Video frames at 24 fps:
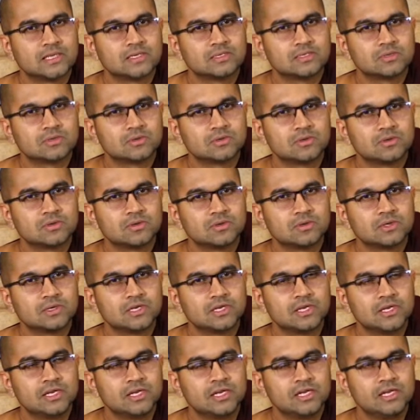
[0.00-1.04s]
So
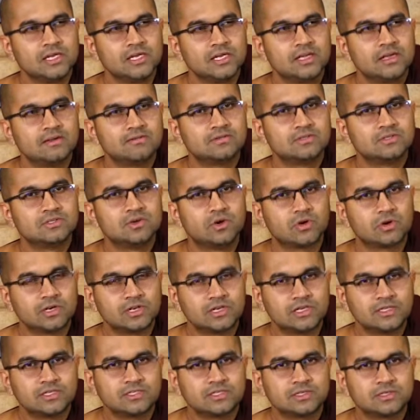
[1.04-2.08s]
he gives
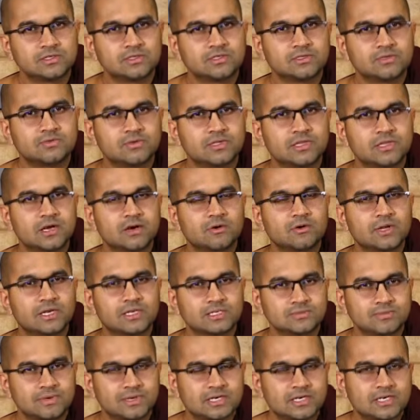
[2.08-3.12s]
donations without
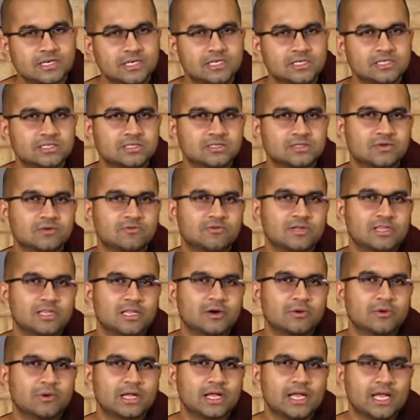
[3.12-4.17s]
expectations or
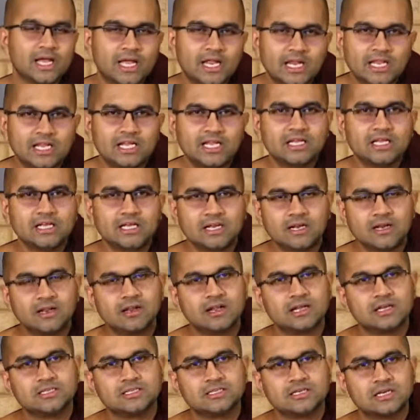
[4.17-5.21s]
without any hidden
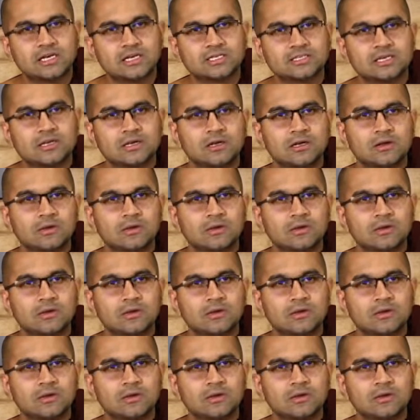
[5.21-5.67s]
agendas,